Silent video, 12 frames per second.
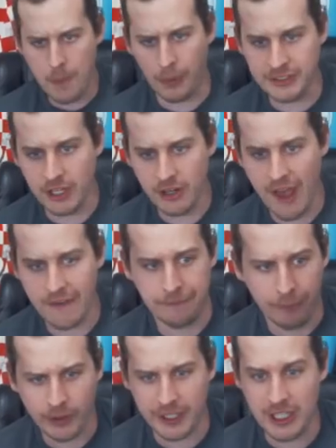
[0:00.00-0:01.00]
Alright, boys, there you have
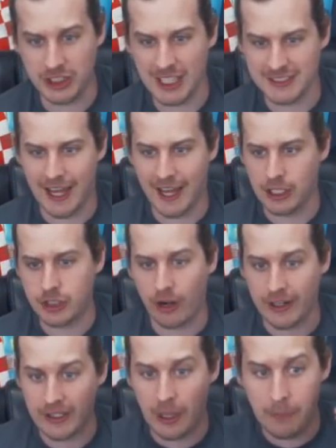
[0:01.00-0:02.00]
it. 14 shots, 9 on
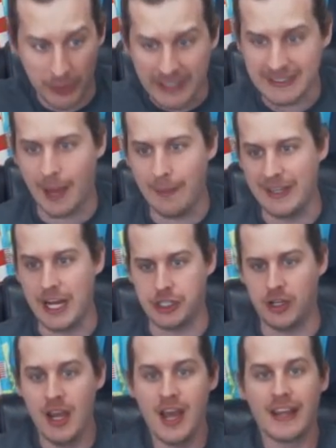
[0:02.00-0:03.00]
target. Complete
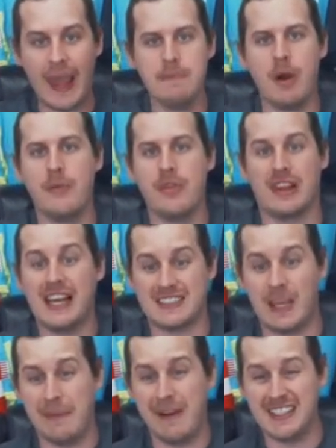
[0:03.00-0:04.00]
domination. Can't remember the
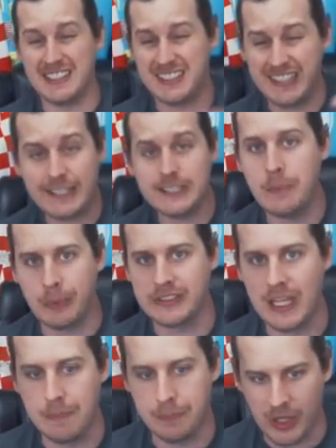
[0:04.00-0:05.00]
last time I had a
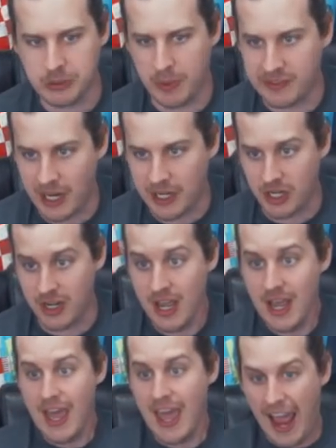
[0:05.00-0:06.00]
60% plus possession.
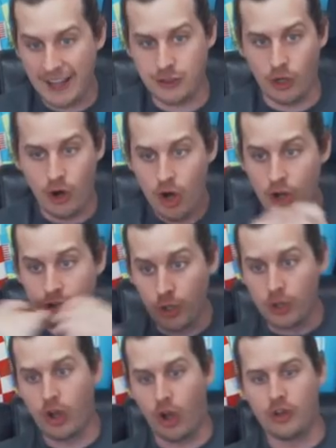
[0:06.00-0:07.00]
Eto,
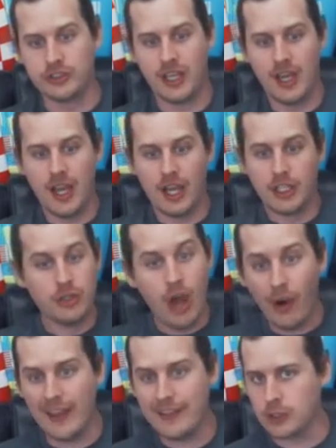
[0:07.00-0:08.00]
two goals. You
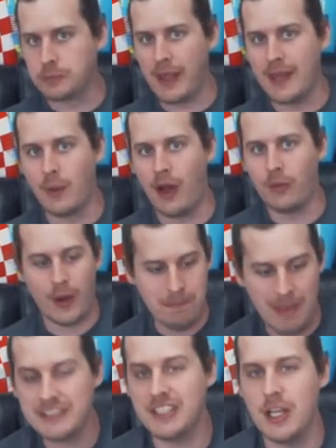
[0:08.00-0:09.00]
know Eto's playing well
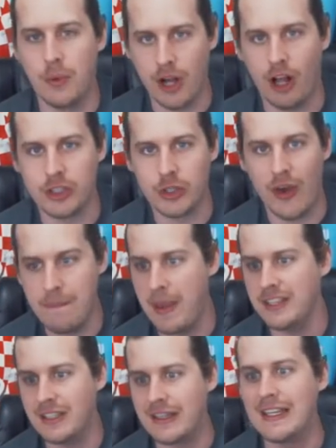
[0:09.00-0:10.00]
when Messi and Ronaldo
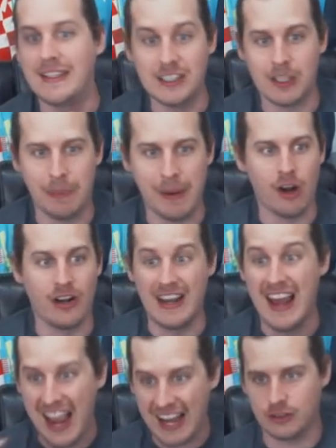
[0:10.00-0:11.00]
had basically
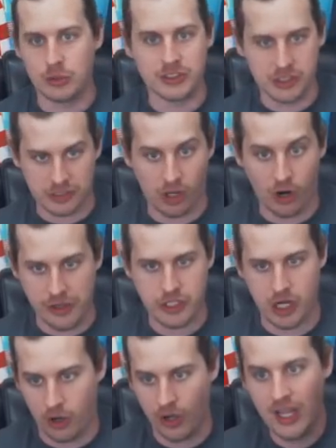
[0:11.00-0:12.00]
disappeared and Eto is the star of
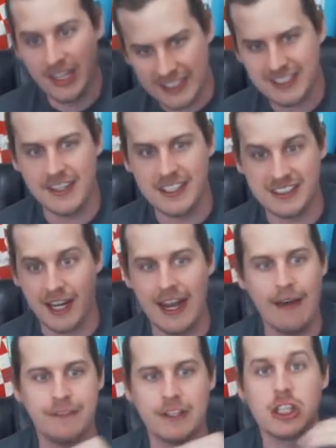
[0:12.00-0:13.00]
the show. Let's get in the second half.